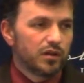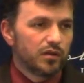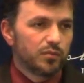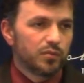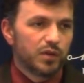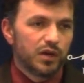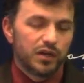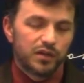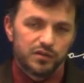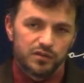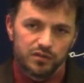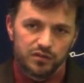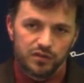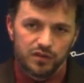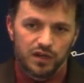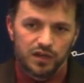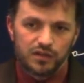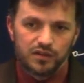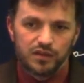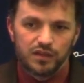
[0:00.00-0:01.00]
but
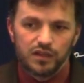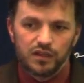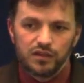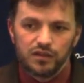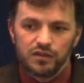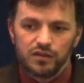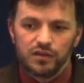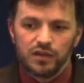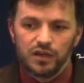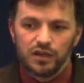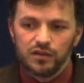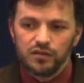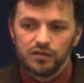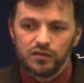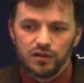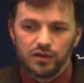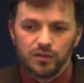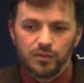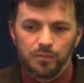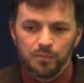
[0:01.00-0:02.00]
I think
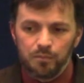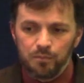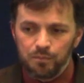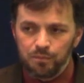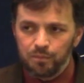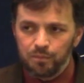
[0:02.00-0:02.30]
that um,